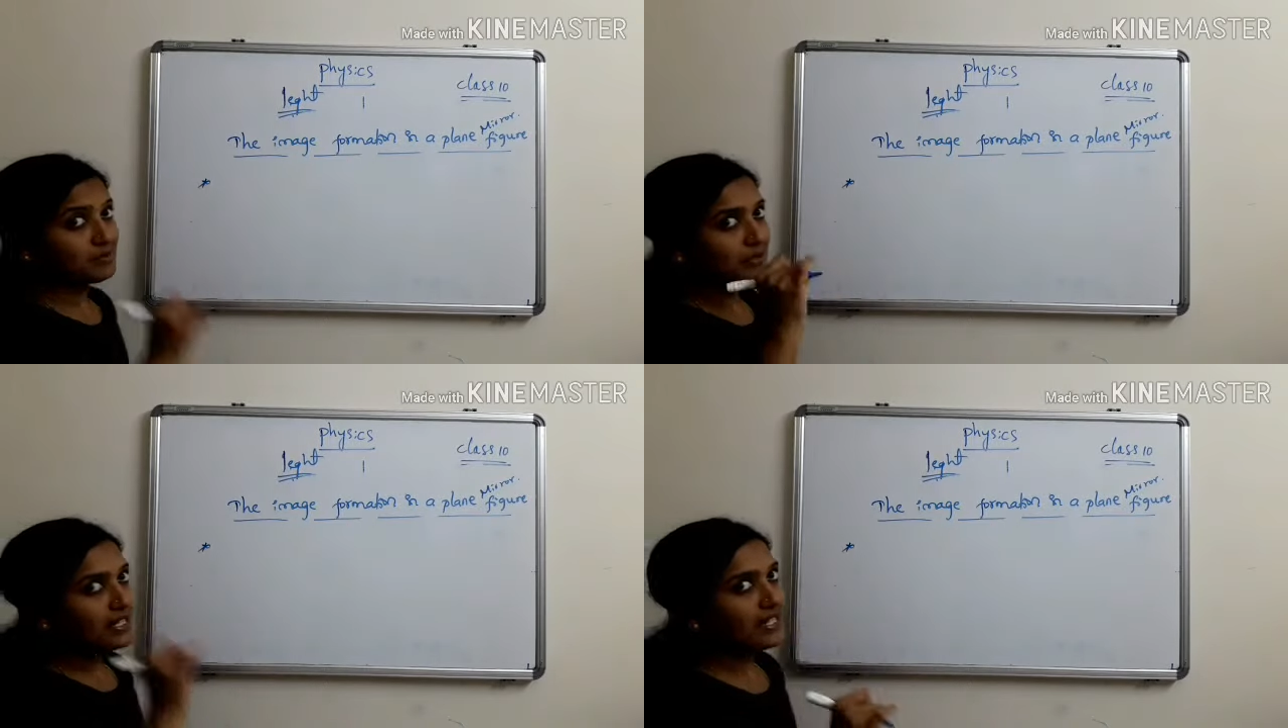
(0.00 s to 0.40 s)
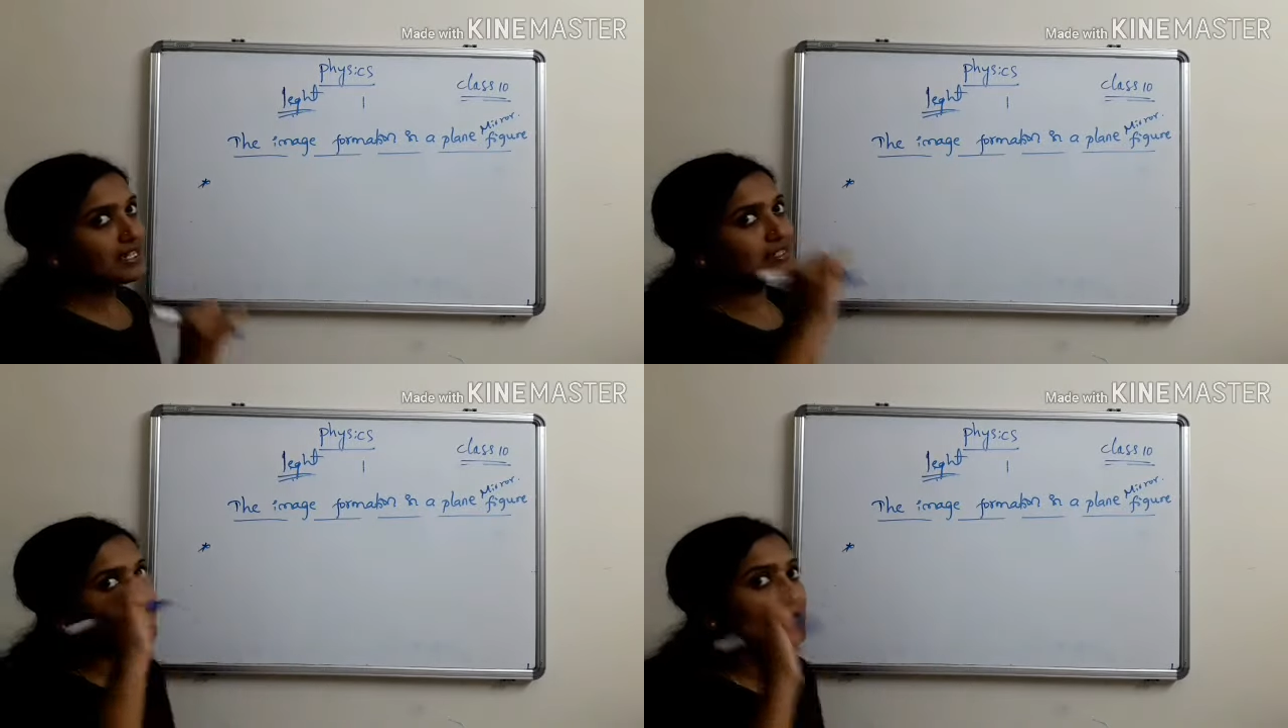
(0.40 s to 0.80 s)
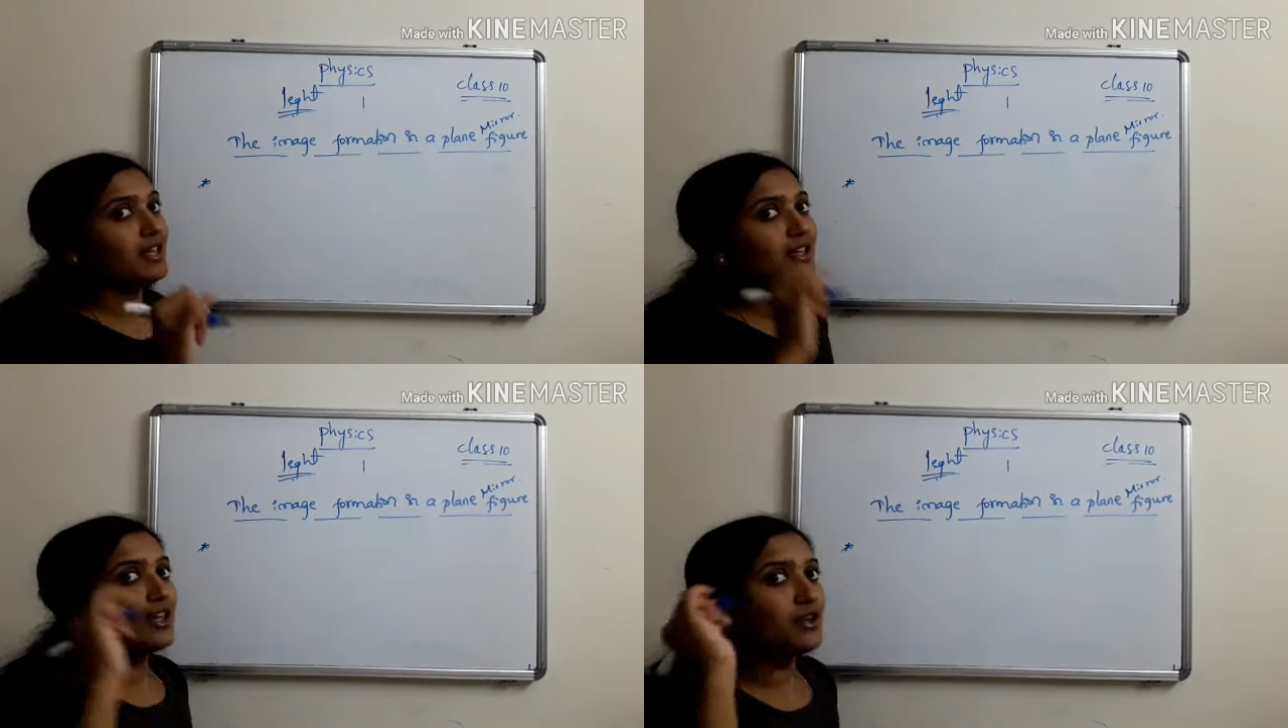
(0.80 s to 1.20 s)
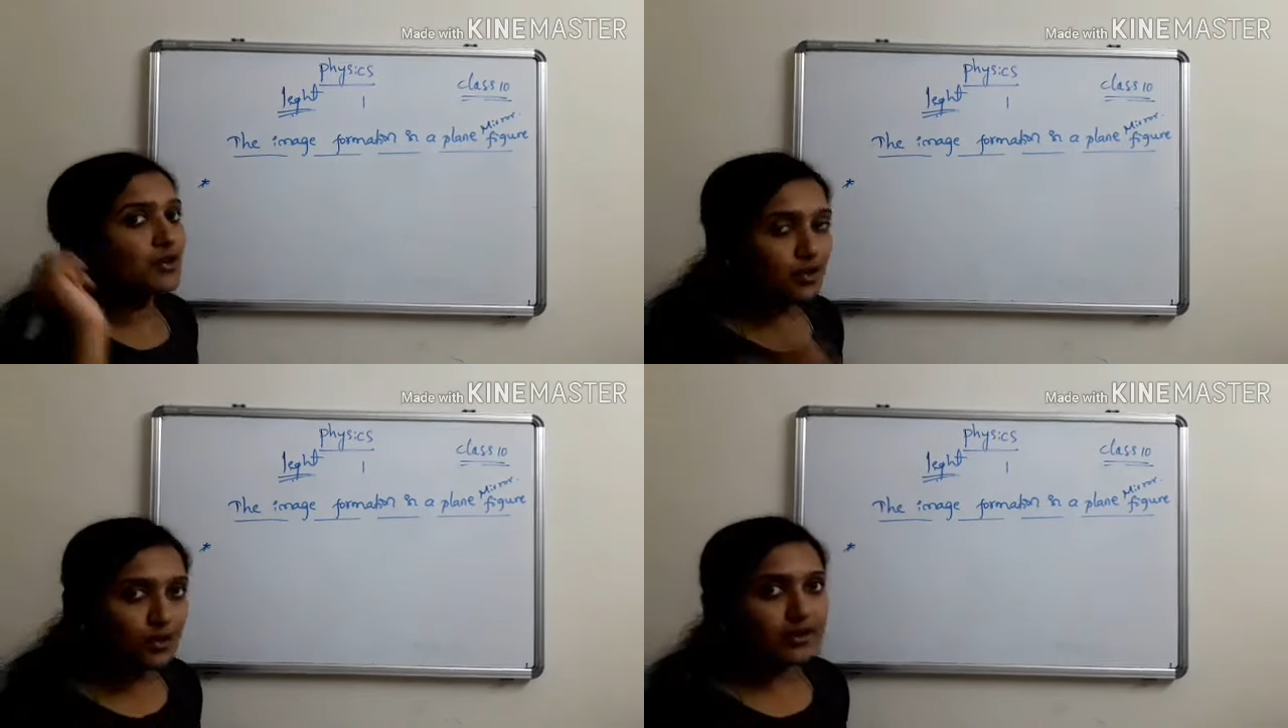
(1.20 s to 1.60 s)
Please make a
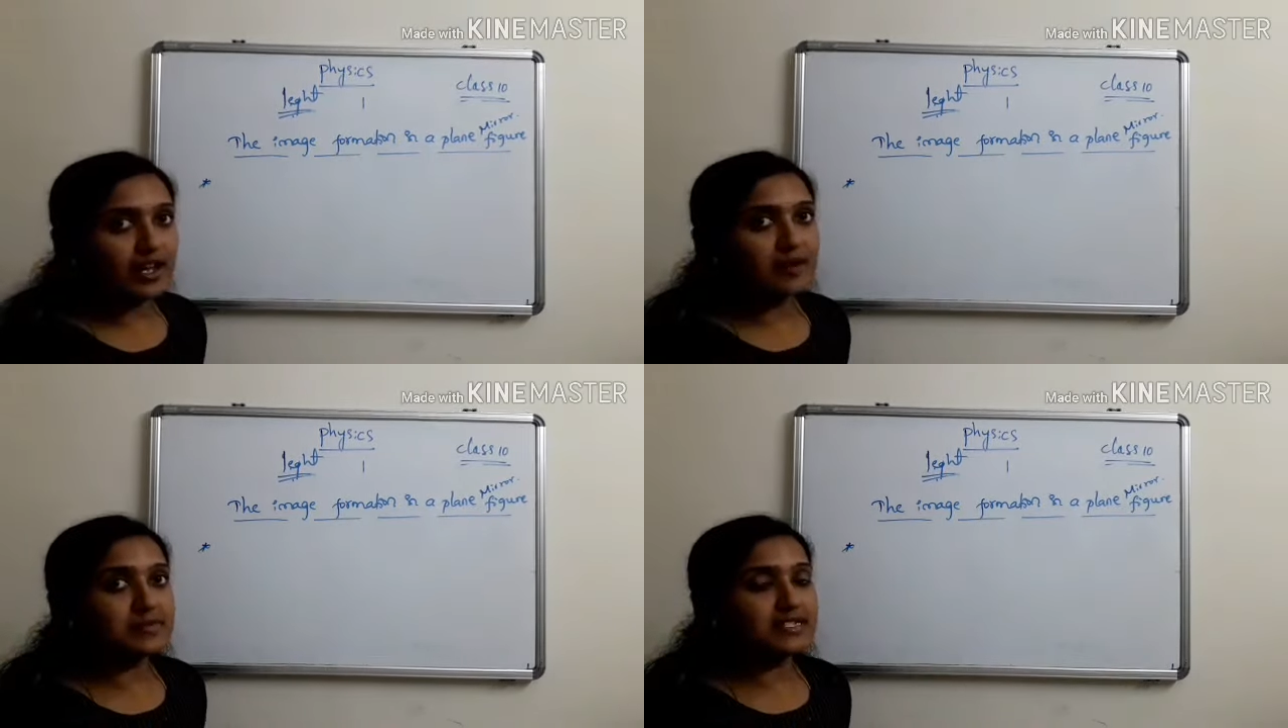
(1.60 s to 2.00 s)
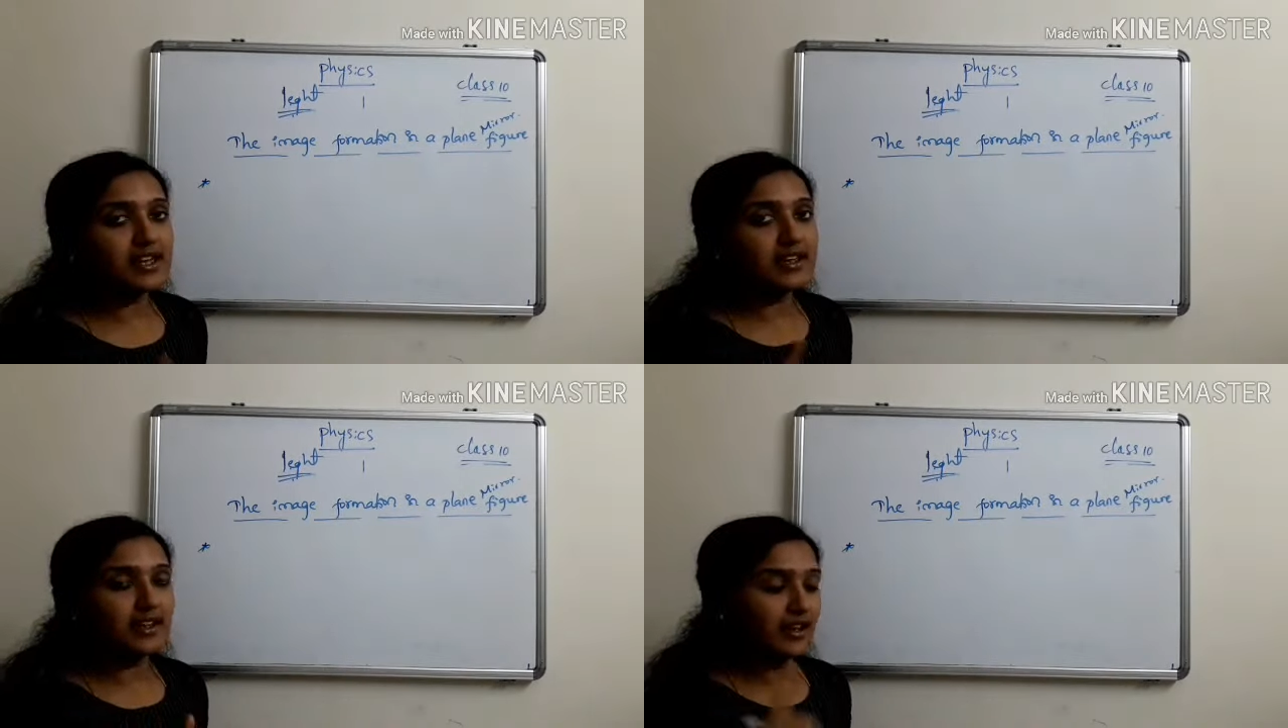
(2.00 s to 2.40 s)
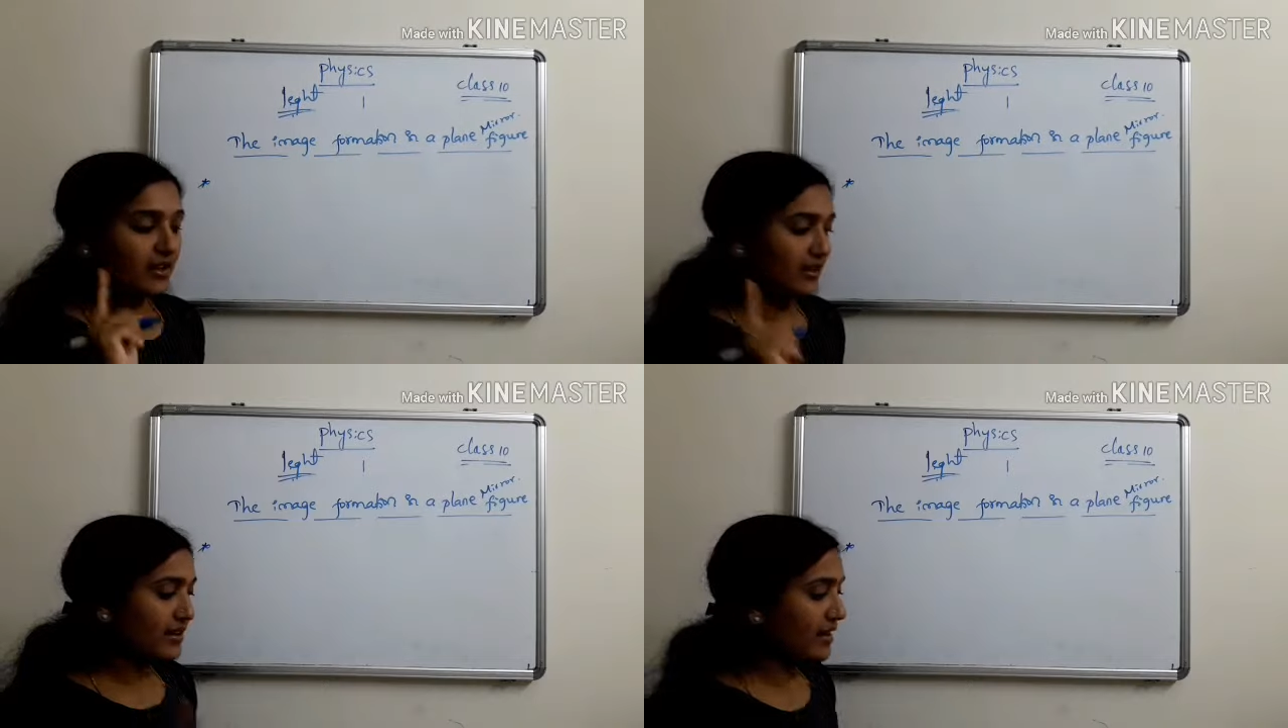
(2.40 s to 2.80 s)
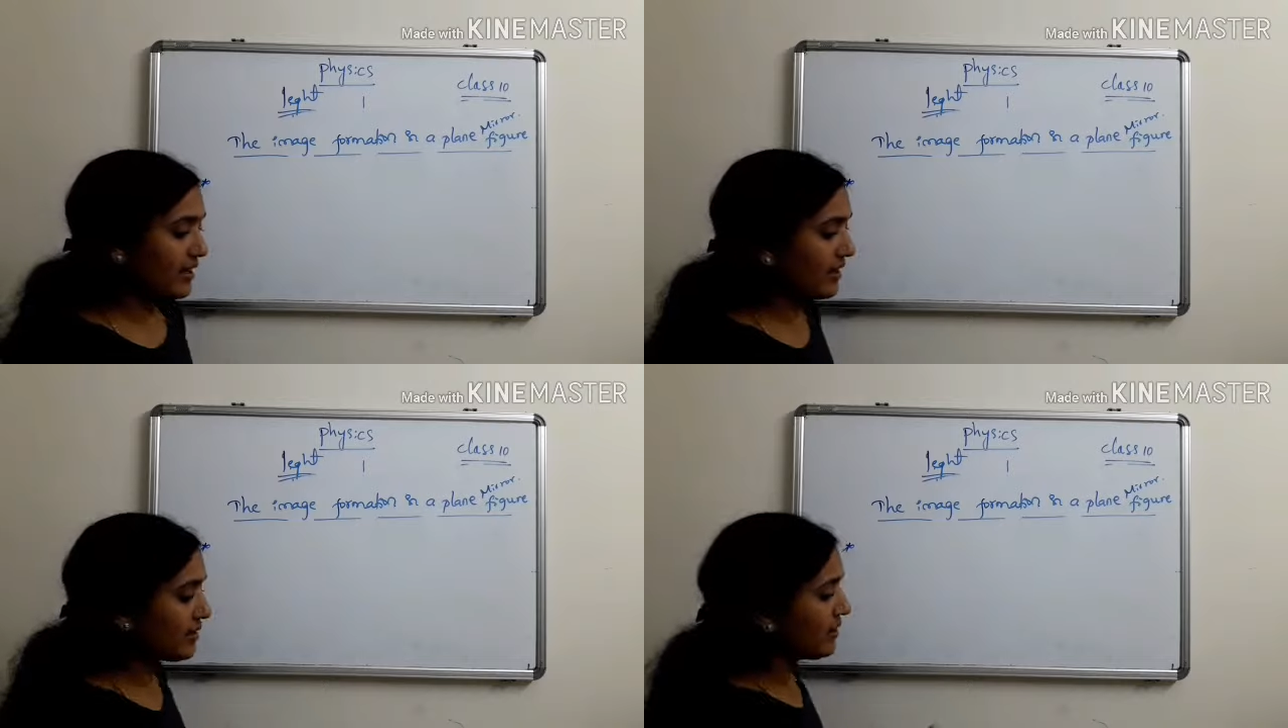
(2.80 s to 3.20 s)
note. I am saying again and
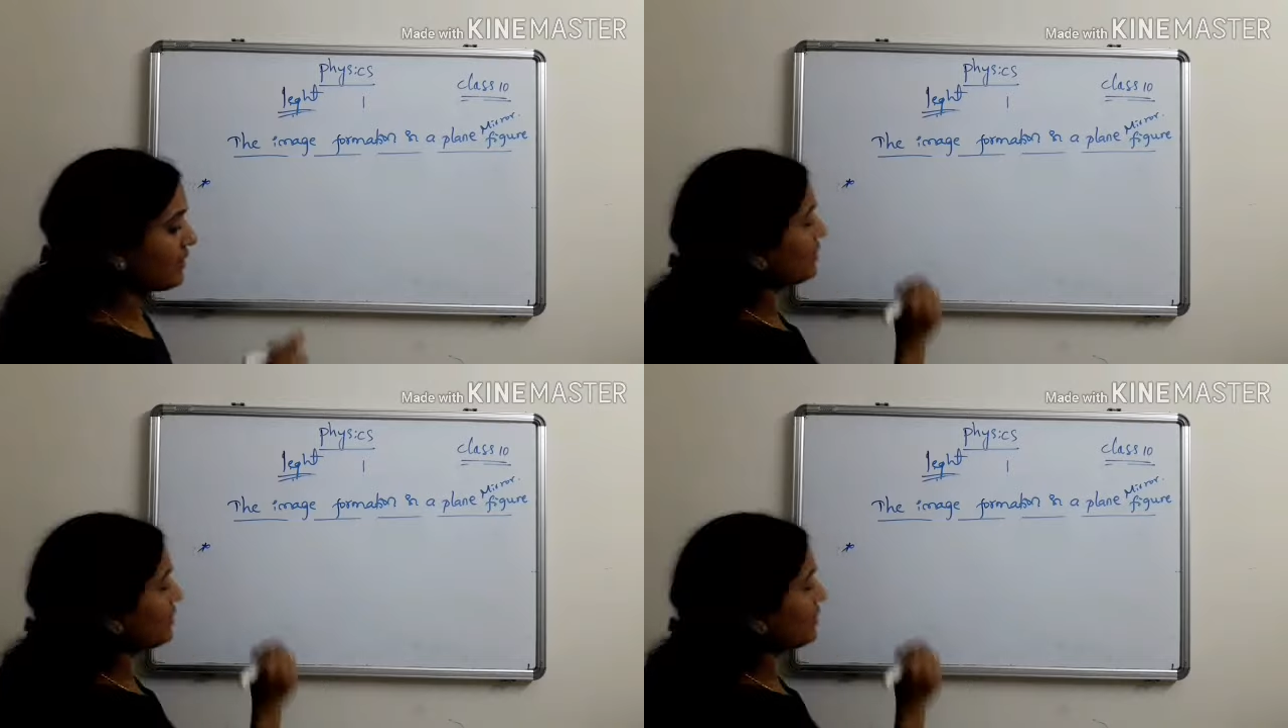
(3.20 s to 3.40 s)
again.